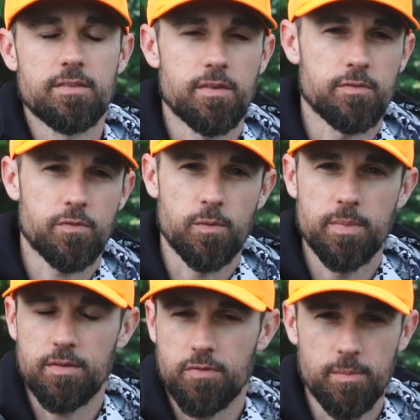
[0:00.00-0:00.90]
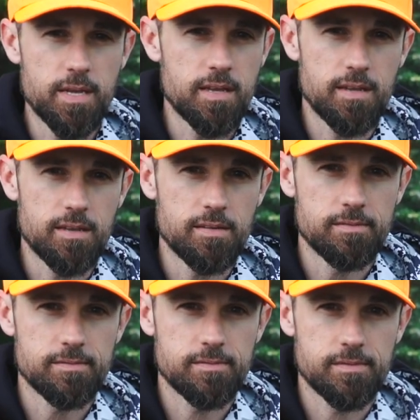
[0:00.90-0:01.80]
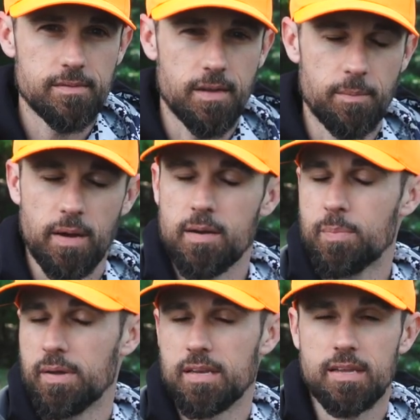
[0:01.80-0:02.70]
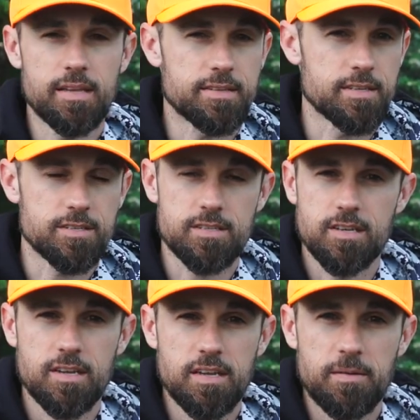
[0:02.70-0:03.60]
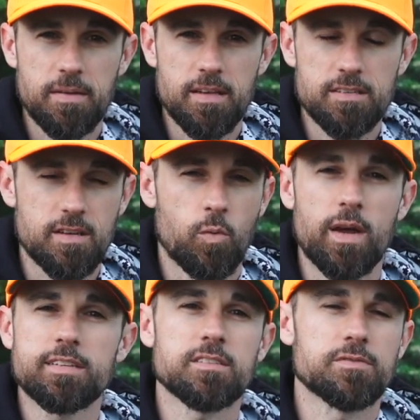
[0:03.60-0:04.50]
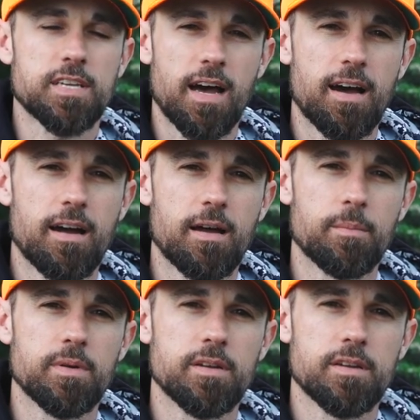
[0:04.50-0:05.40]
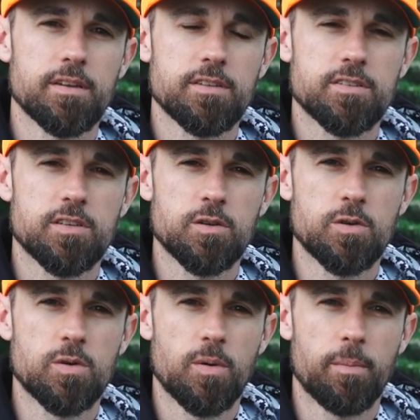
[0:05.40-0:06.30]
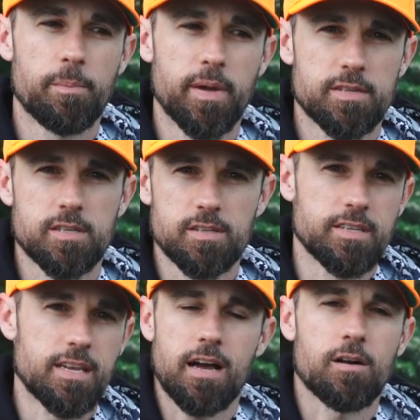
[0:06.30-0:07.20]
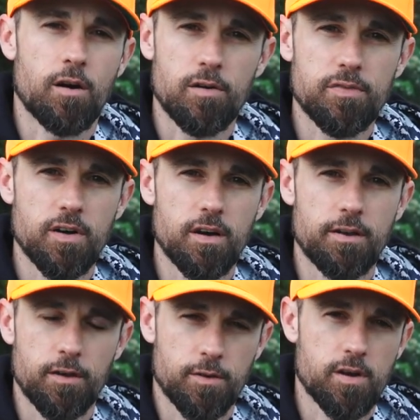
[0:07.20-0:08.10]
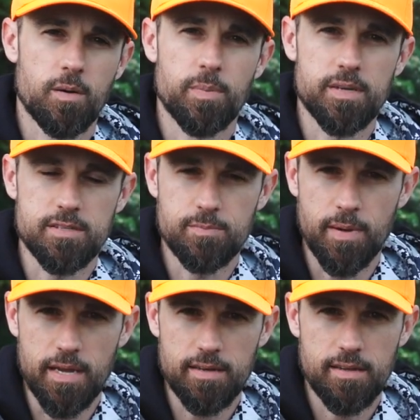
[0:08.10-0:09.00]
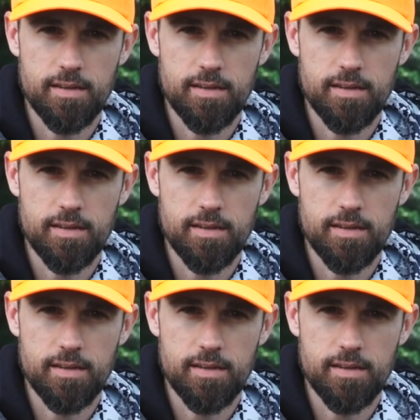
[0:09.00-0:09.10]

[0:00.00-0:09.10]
And for me, in my opinion, it's a waste of time to basically knock off another company's bait.